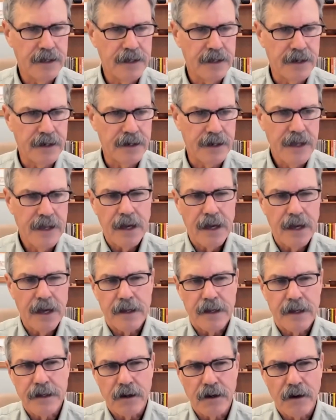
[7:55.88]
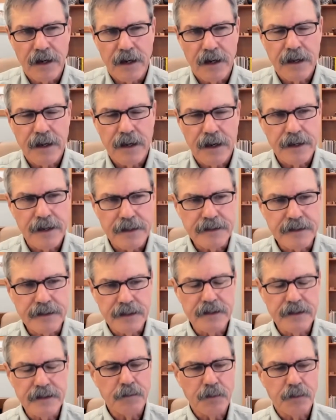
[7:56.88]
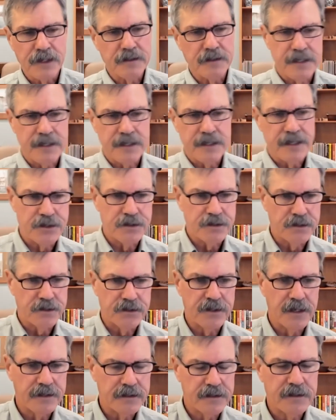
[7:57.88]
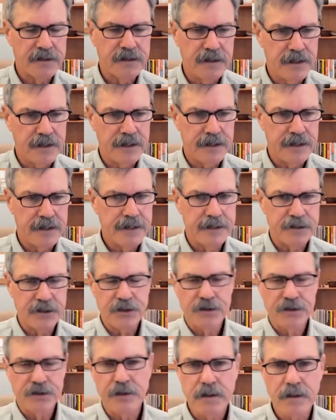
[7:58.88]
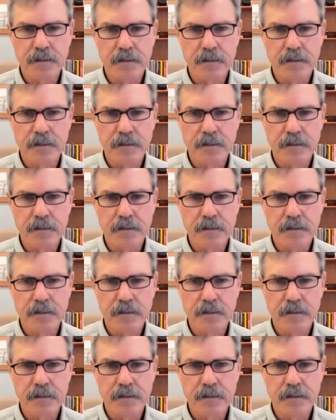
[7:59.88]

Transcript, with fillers: And you know, I I did the presentation such that it should